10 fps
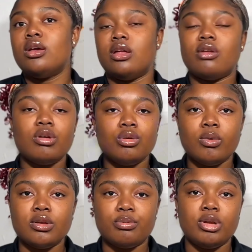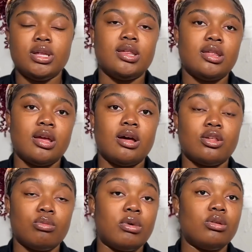You never know what policies they are.
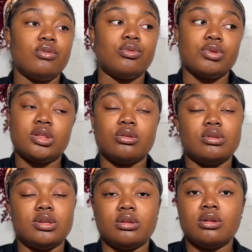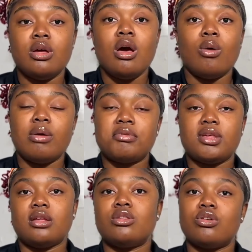Some are not even written on the website.